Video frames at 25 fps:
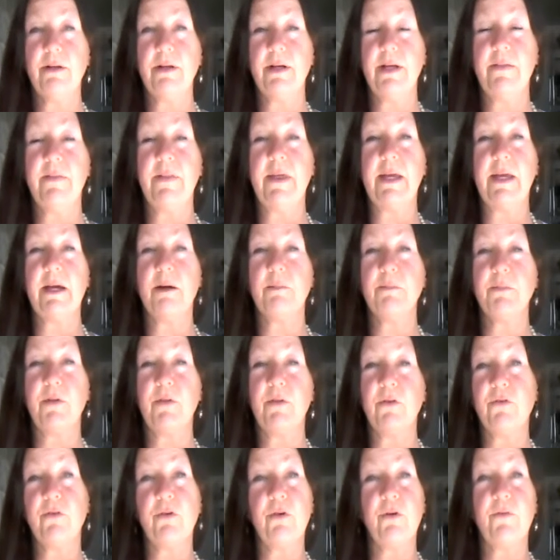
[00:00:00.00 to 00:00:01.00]
when they come to the
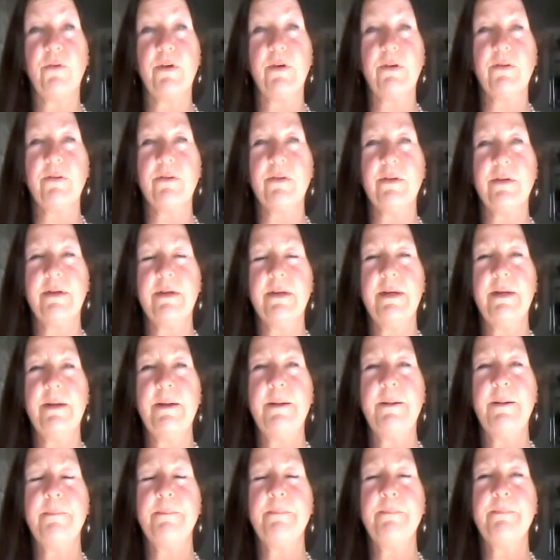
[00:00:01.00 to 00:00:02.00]
surface,
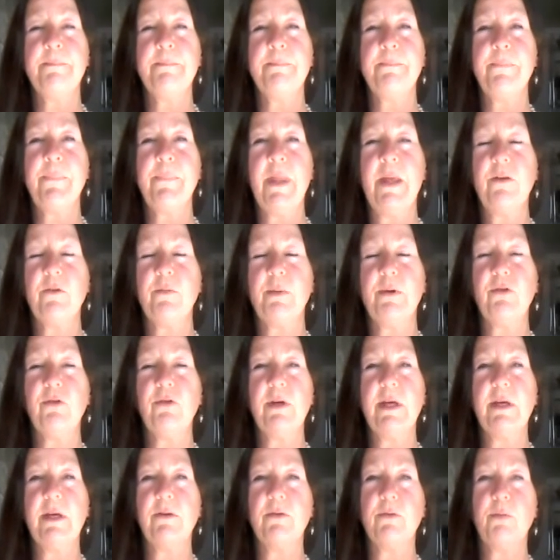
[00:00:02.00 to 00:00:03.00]

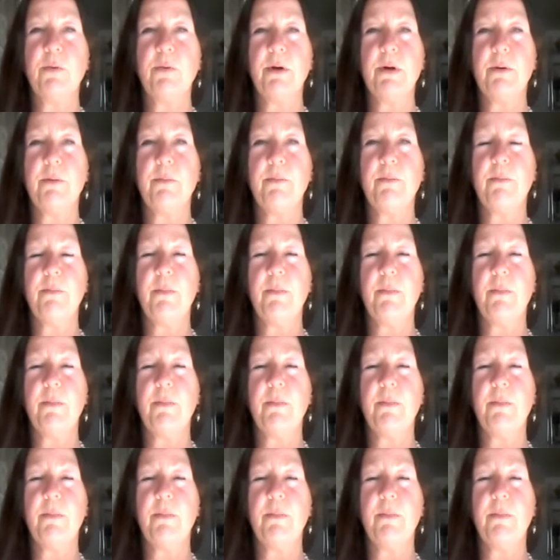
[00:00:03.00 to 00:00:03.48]
especially as we're